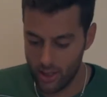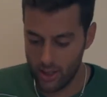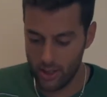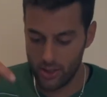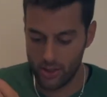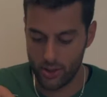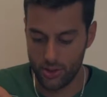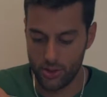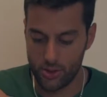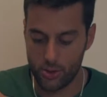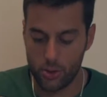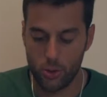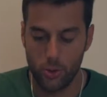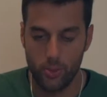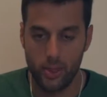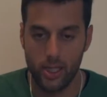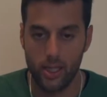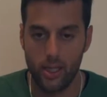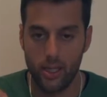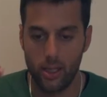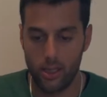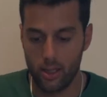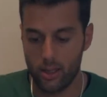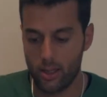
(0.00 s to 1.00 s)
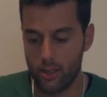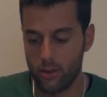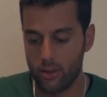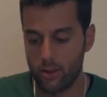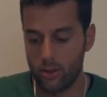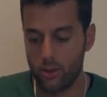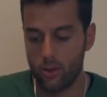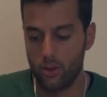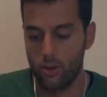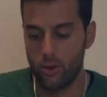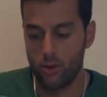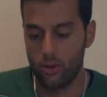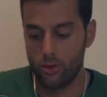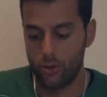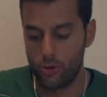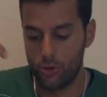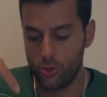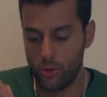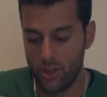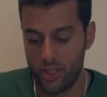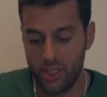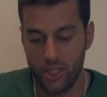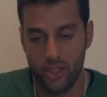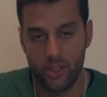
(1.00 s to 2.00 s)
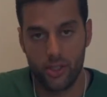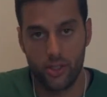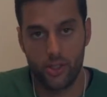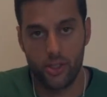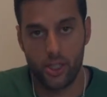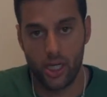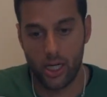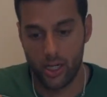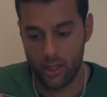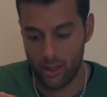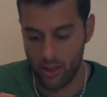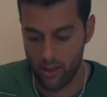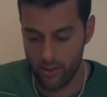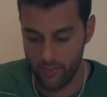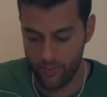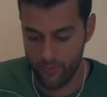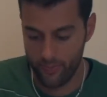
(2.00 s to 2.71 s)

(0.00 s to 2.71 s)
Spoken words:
So the scoopy can go to another jar.